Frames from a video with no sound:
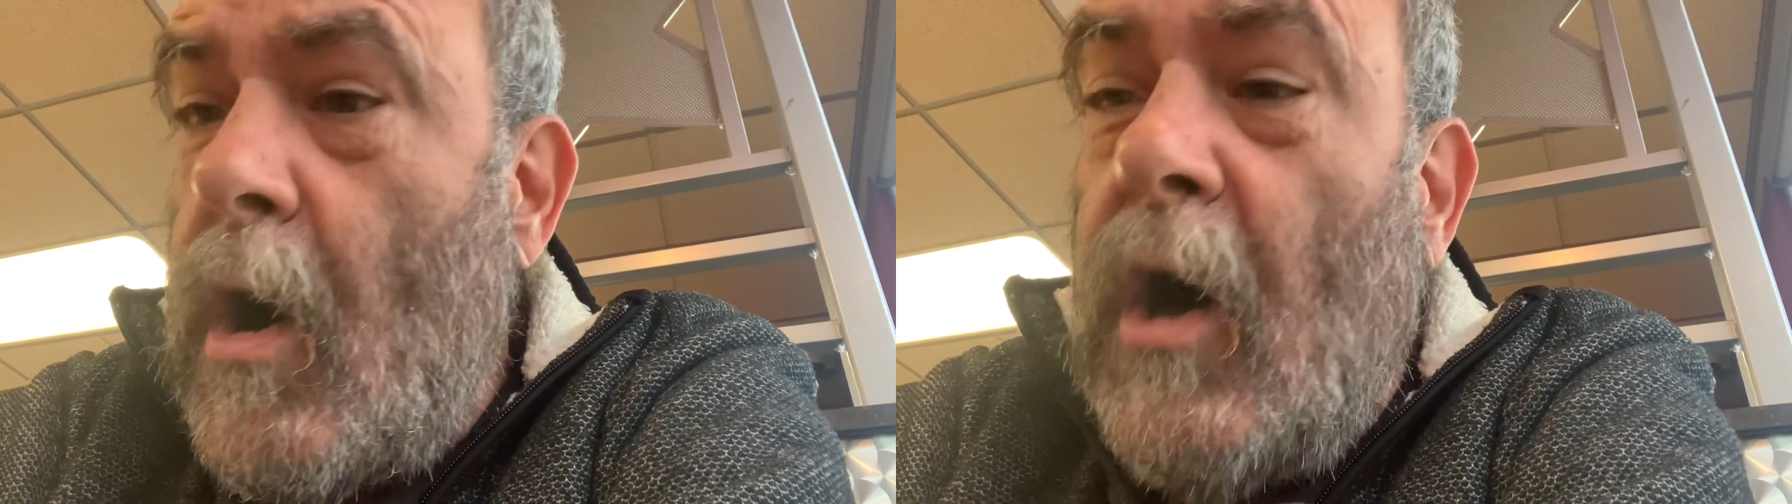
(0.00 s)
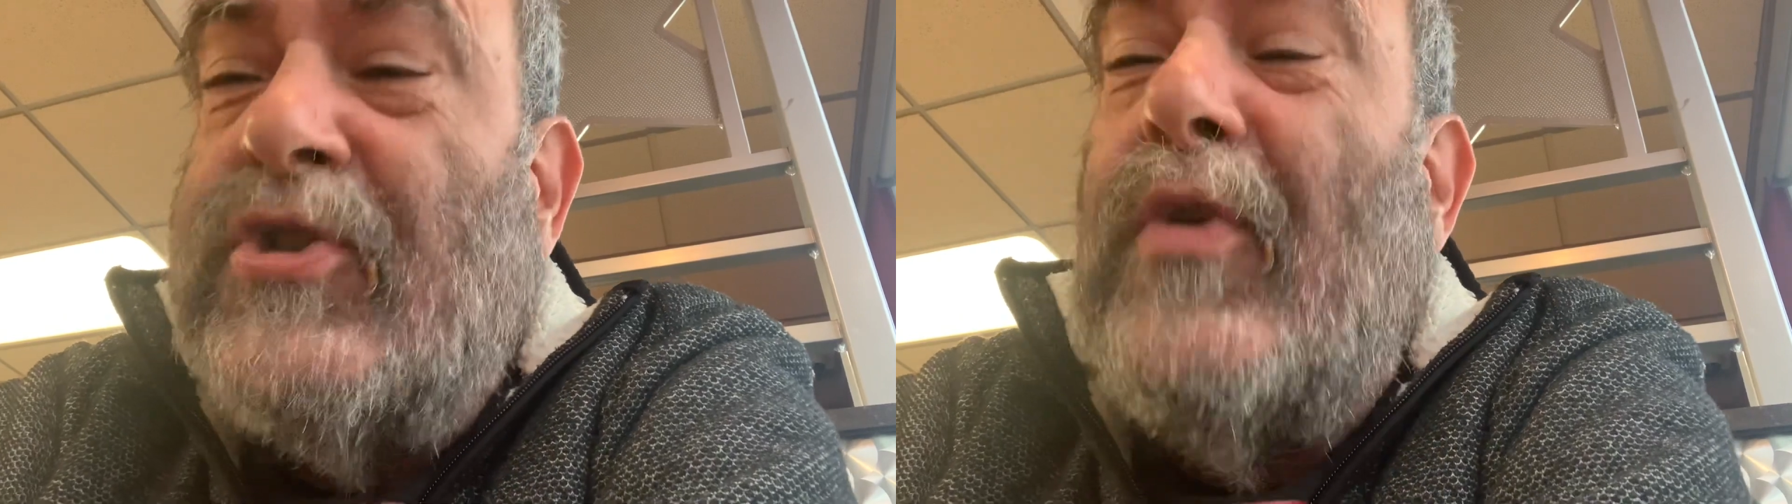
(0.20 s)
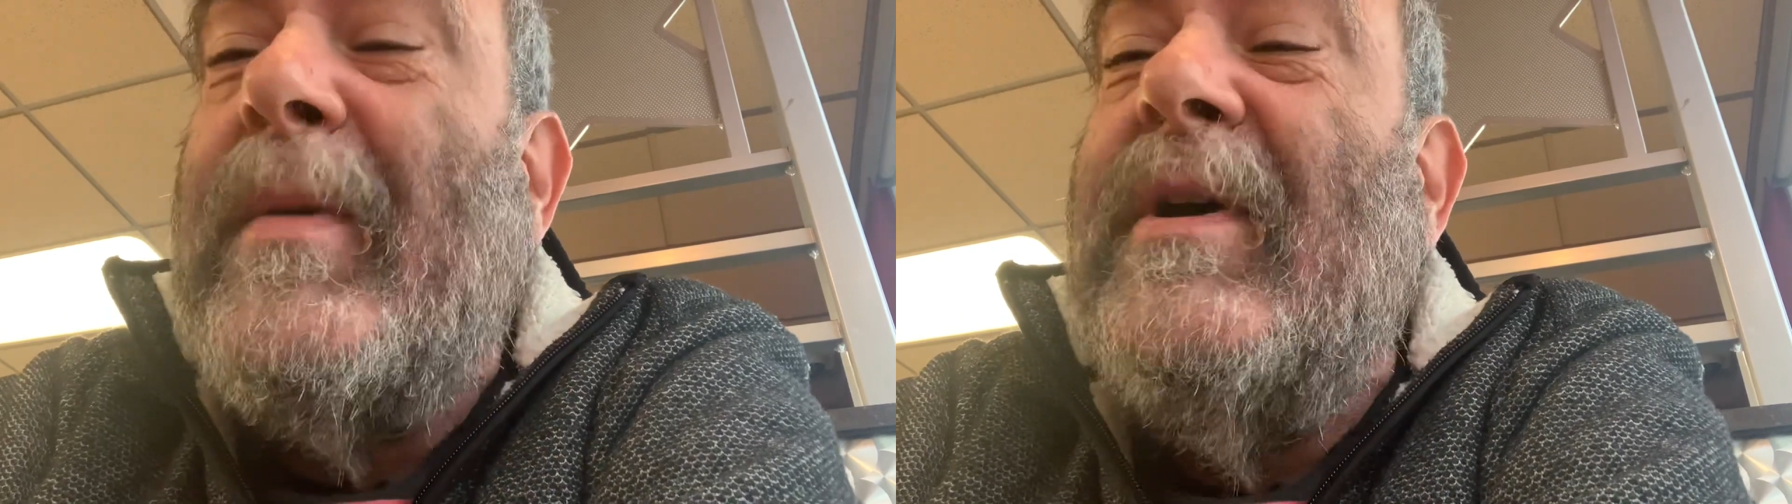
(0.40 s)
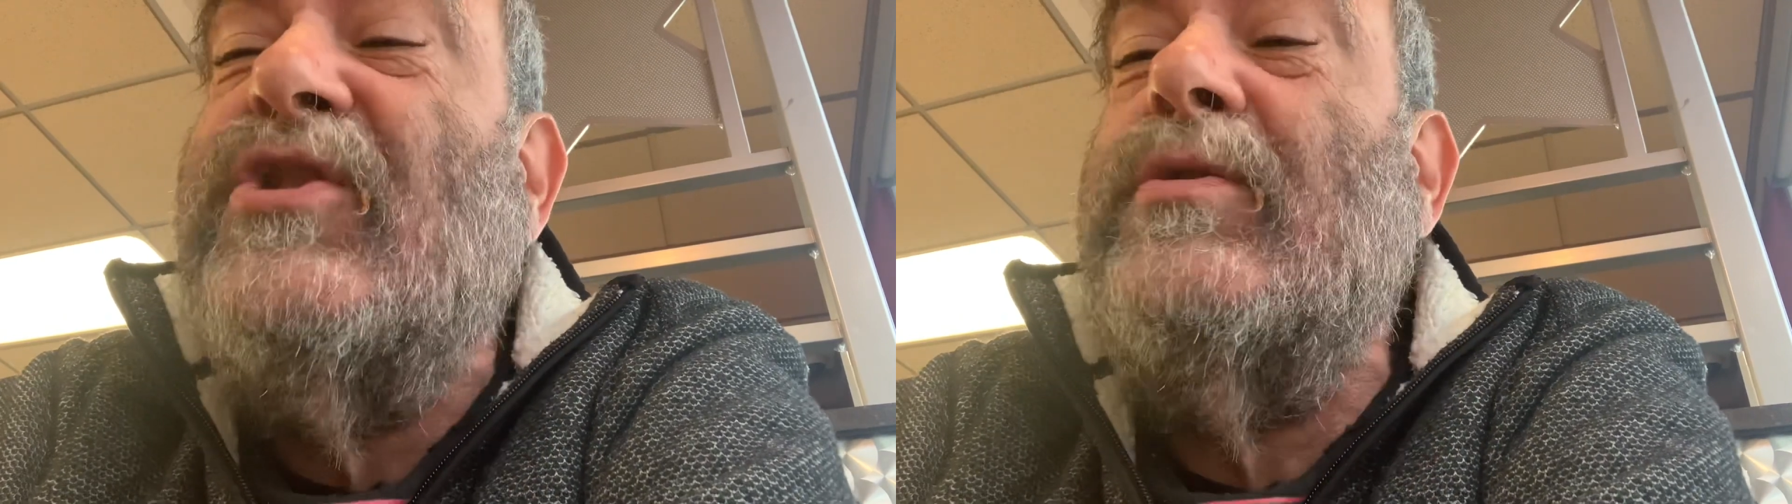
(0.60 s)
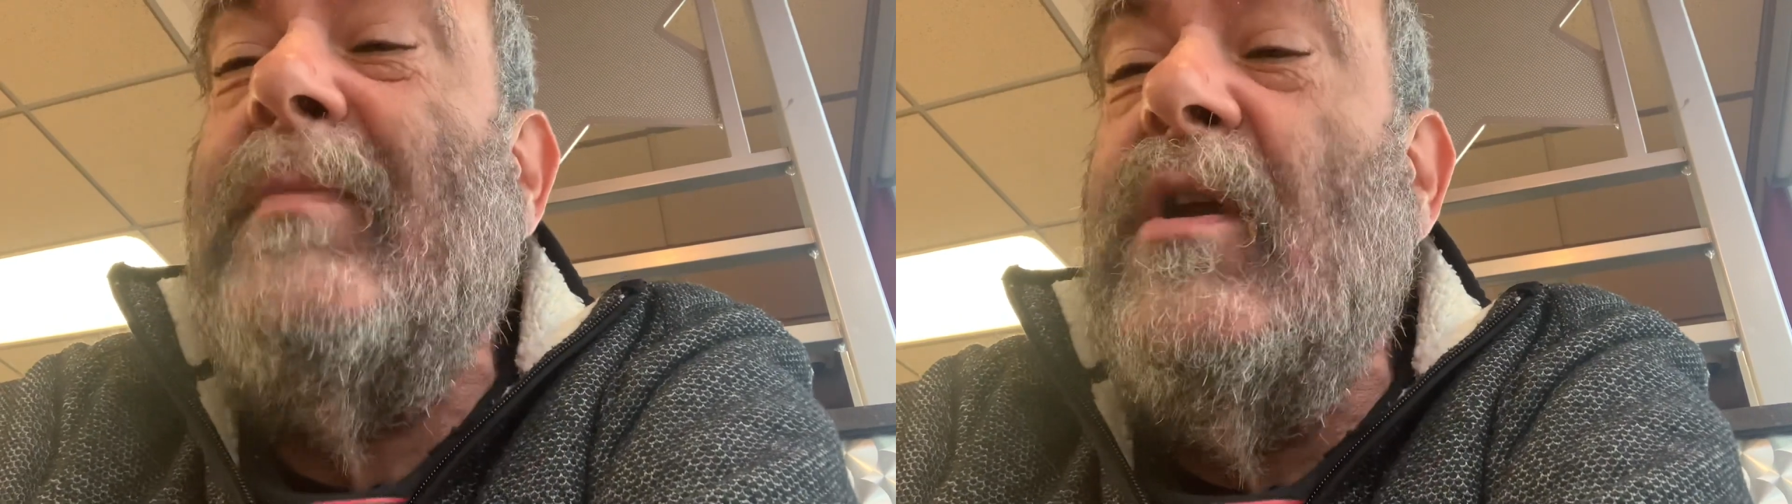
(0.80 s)
Also, the
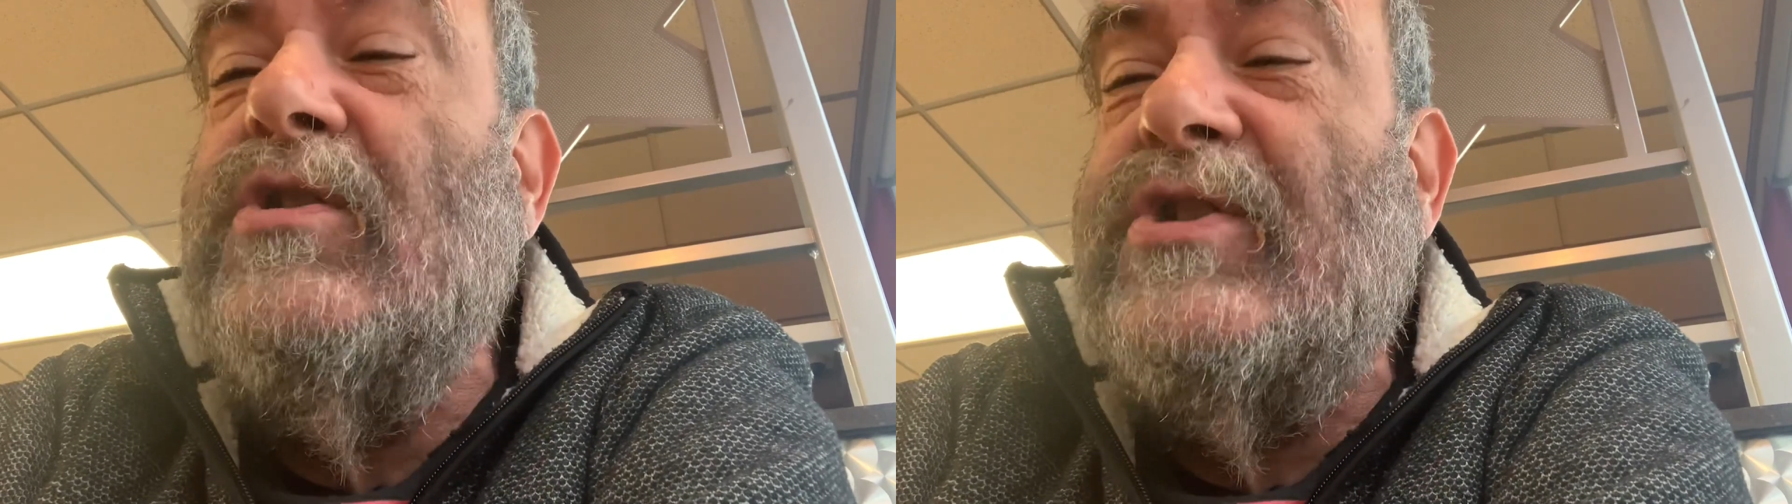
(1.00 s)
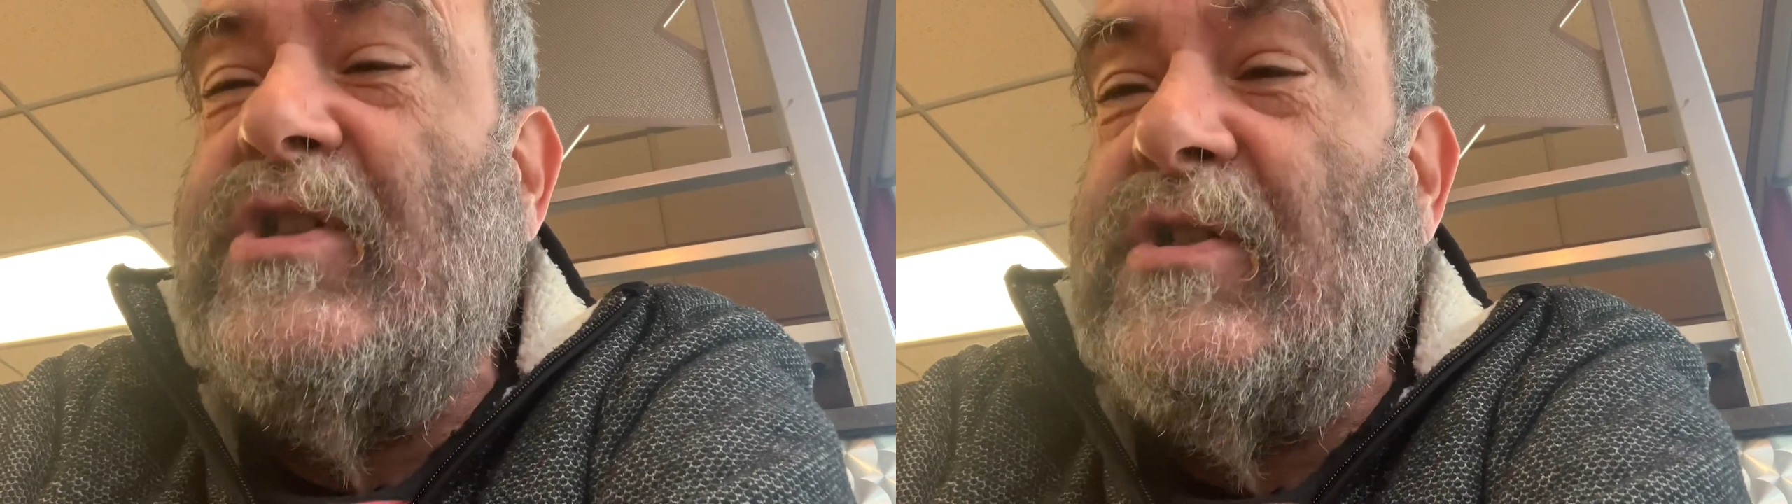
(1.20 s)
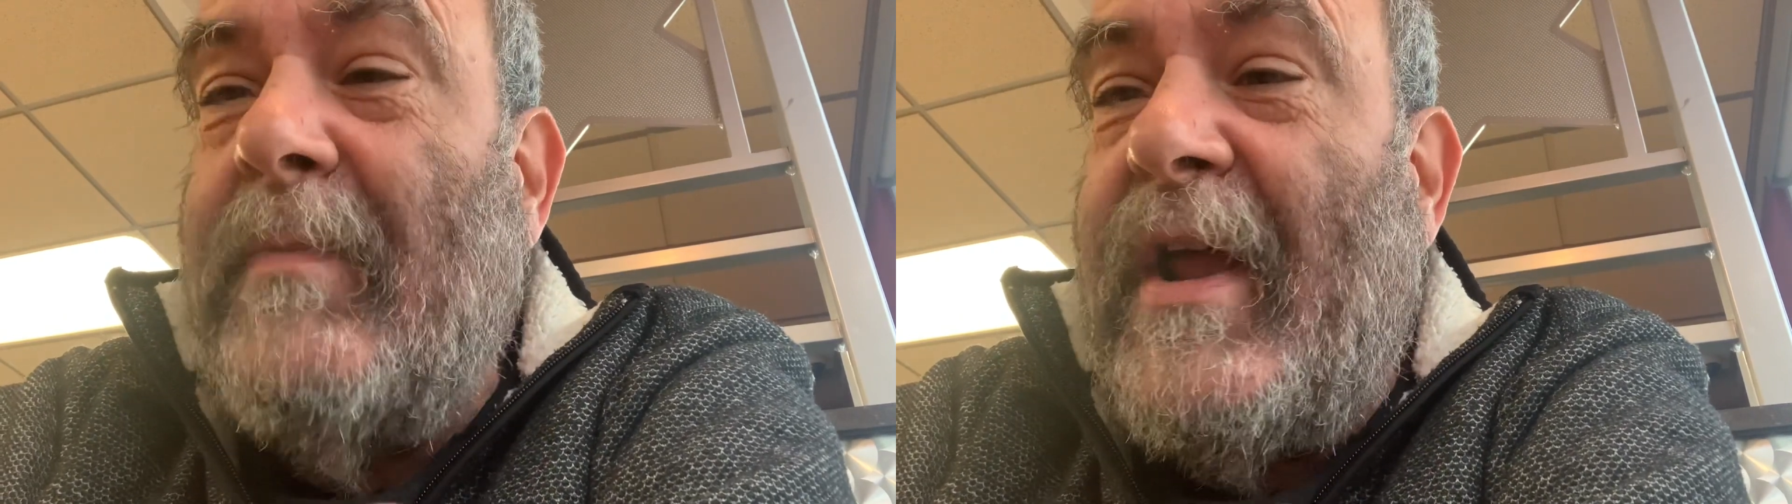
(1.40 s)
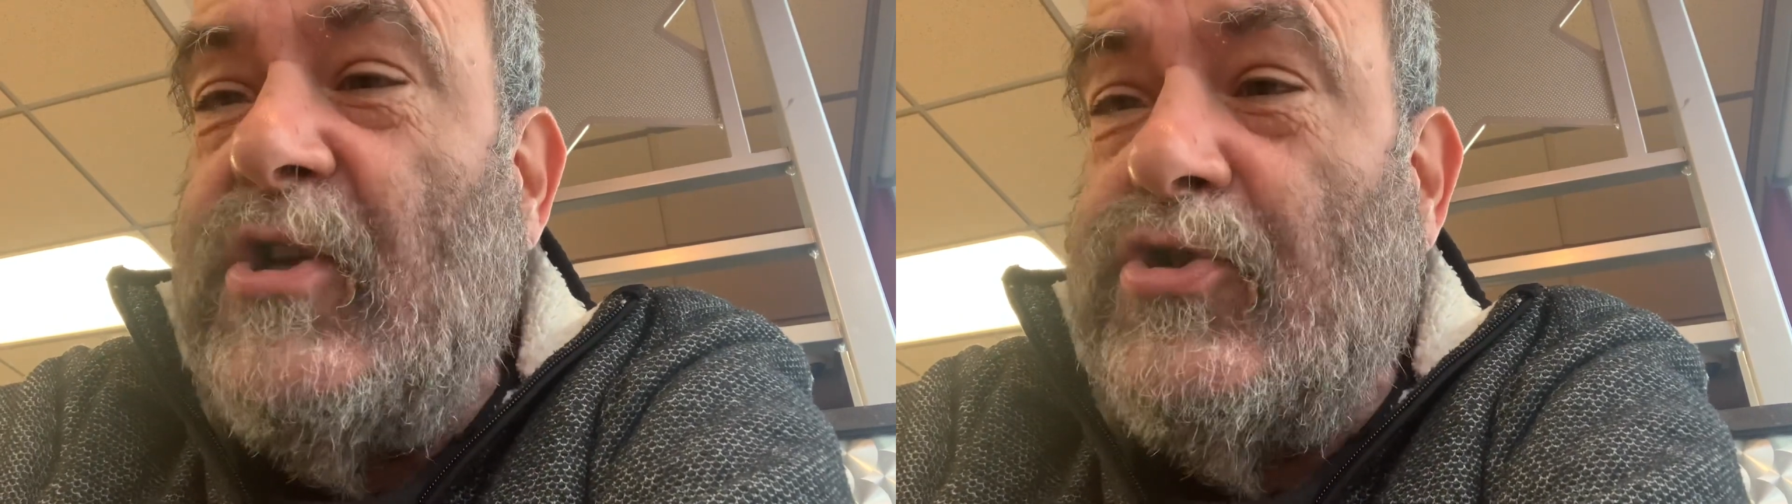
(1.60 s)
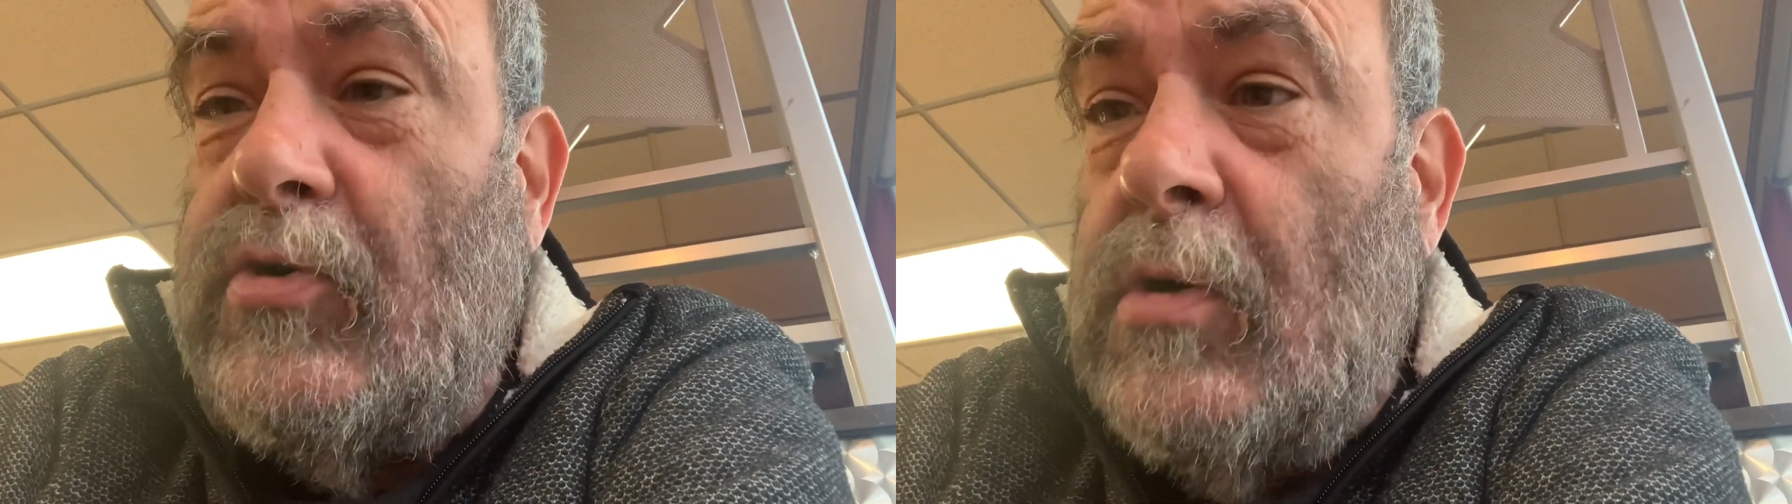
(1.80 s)
assistant
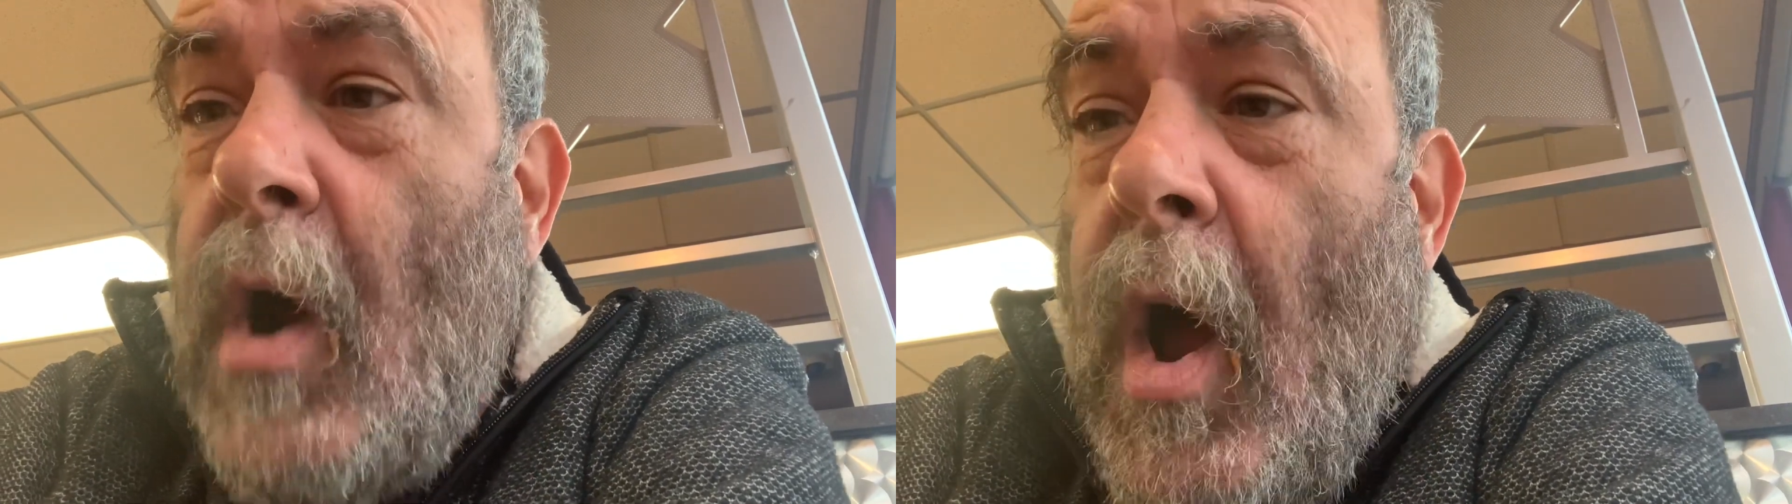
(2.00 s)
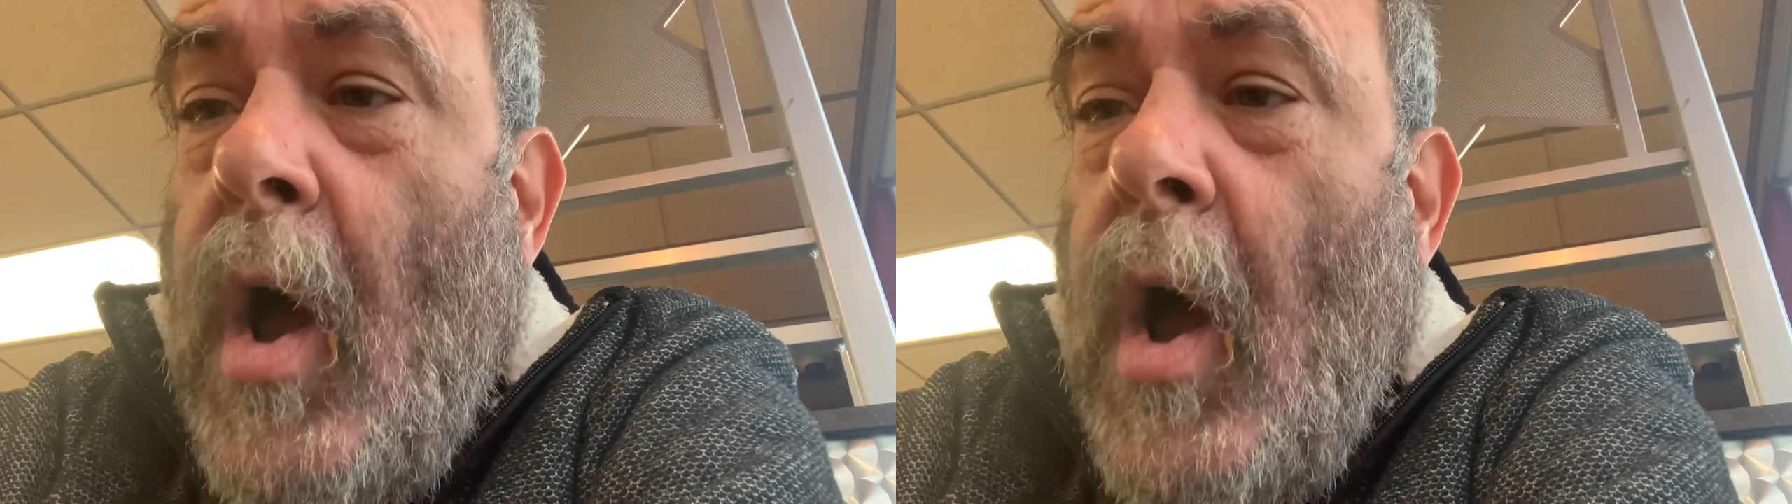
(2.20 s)
manager